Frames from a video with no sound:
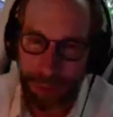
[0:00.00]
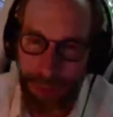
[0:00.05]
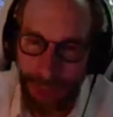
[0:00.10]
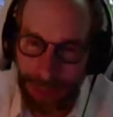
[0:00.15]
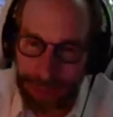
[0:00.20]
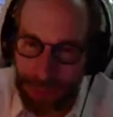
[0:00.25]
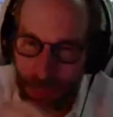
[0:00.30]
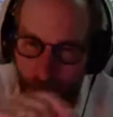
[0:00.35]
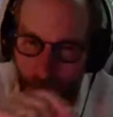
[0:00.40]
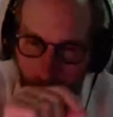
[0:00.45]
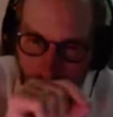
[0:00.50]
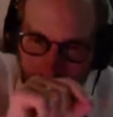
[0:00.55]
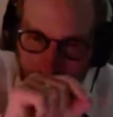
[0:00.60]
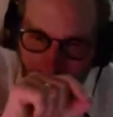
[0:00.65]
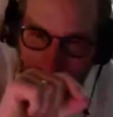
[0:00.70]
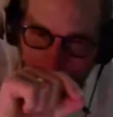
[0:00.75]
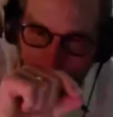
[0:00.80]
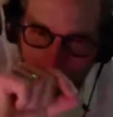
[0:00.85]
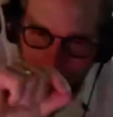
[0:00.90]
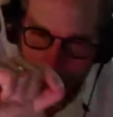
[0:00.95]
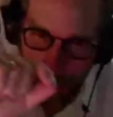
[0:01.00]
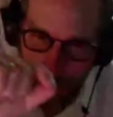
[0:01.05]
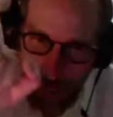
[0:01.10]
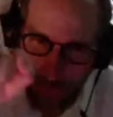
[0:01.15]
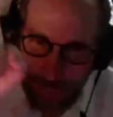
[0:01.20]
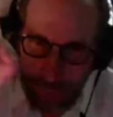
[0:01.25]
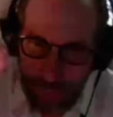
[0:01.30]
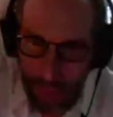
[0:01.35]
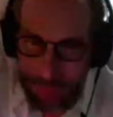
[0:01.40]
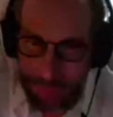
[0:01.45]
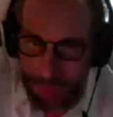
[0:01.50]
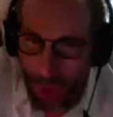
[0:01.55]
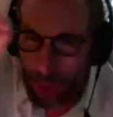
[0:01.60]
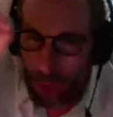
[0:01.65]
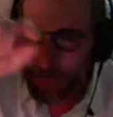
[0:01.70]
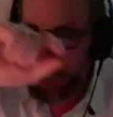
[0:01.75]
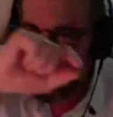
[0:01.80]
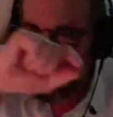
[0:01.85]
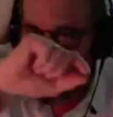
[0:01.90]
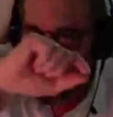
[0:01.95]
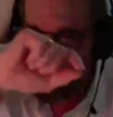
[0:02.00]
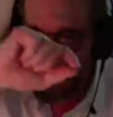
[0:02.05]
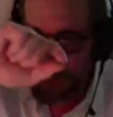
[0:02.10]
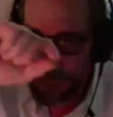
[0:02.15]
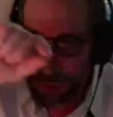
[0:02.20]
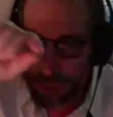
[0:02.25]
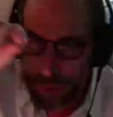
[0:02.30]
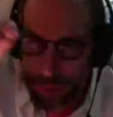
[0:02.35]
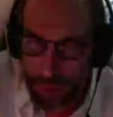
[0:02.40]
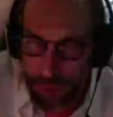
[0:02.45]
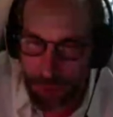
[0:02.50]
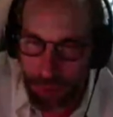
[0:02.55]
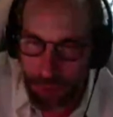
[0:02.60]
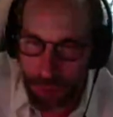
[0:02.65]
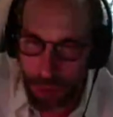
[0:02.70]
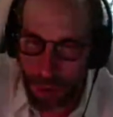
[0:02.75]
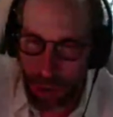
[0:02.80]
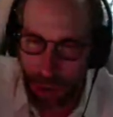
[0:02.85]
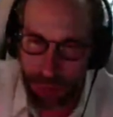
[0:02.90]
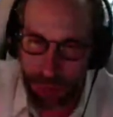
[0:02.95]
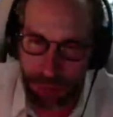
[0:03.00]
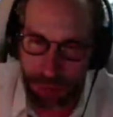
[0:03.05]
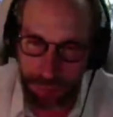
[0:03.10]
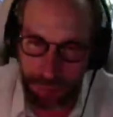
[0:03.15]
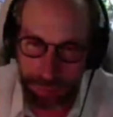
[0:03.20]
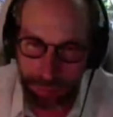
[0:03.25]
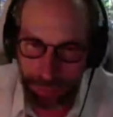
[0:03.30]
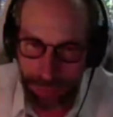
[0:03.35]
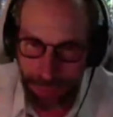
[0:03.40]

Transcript: That's that's that's a hundred thousand light years across.